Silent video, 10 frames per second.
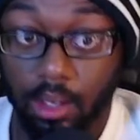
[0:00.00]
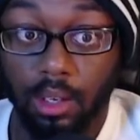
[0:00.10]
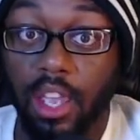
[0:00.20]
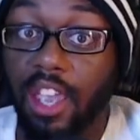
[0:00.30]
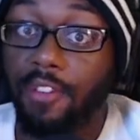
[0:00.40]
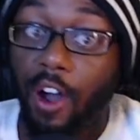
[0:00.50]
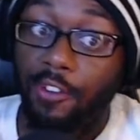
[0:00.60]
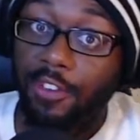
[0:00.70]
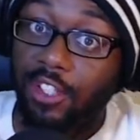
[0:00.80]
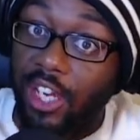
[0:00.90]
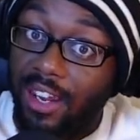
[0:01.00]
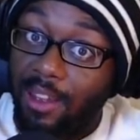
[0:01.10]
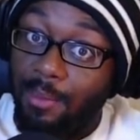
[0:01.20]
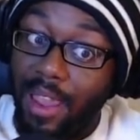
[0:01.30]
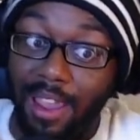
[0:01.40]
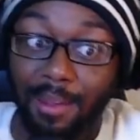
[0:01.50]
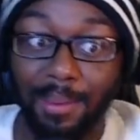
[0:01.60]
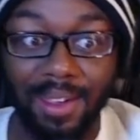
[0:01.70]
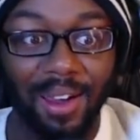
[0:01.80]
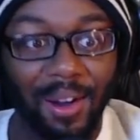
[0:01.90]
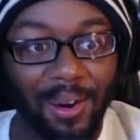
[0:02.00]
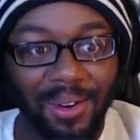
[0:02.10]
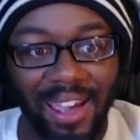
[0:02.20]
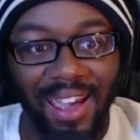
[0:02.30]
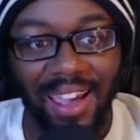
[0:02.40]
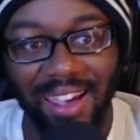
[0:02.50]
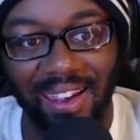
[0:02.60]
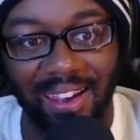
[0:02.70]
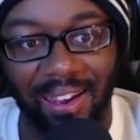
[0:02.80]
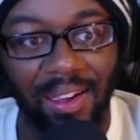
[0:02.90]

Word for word: Evolve Vegeta, baby. Okay.